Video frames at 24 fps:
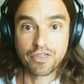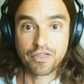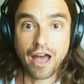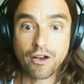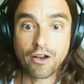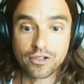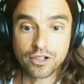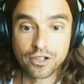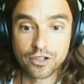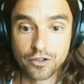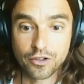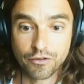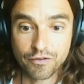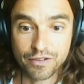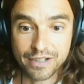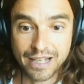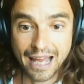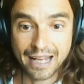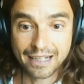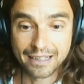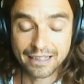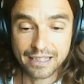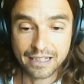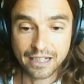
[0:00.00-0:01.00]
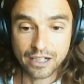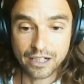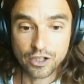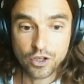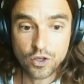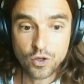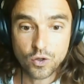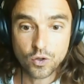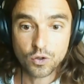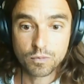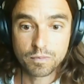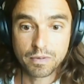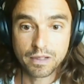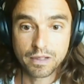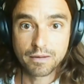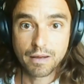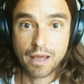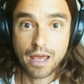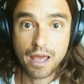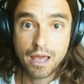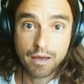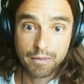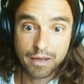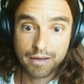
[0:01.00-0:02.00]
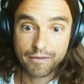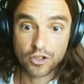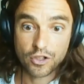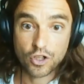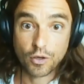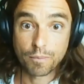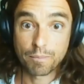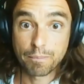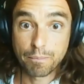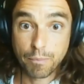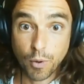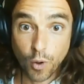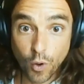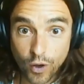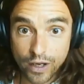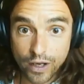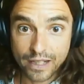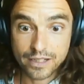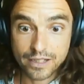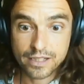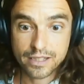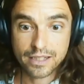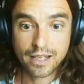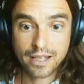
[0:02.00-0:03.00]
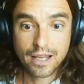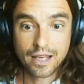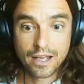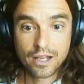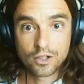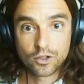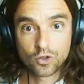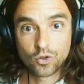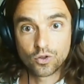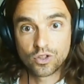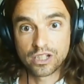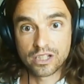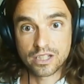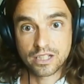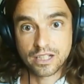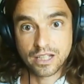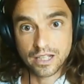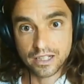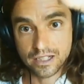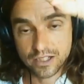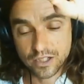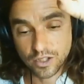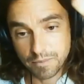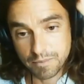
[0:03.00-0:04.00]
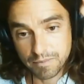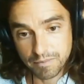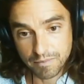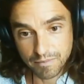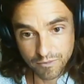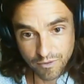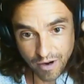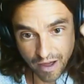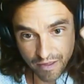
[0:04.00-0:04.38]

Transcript: or thousands of scientists can use, but maybe some points to discuss some